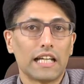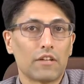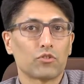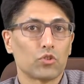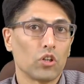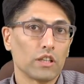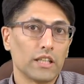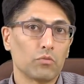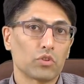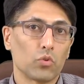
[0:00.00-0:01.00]
After all,
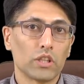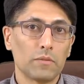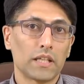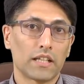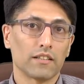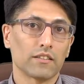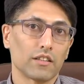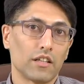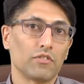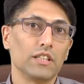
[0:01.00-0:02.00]
it was only
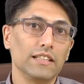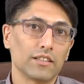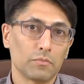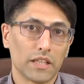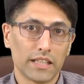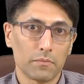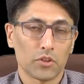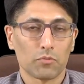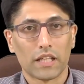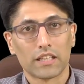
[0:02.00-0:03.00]
because of the disability
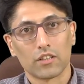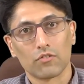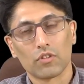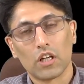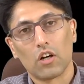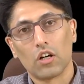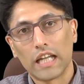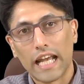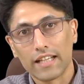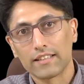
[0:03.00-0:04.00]
perspective
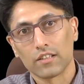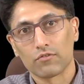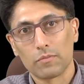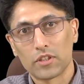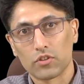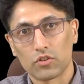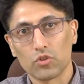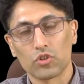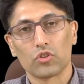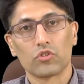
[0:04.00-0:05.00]
on exit from
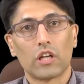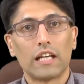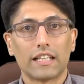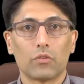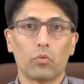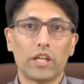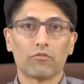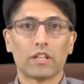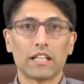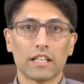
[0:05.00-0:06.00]
institutions that
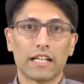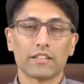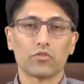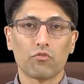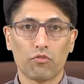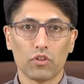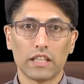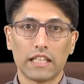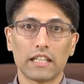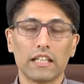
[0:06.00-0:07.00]
we realized
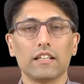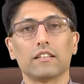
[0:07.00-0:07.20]
fully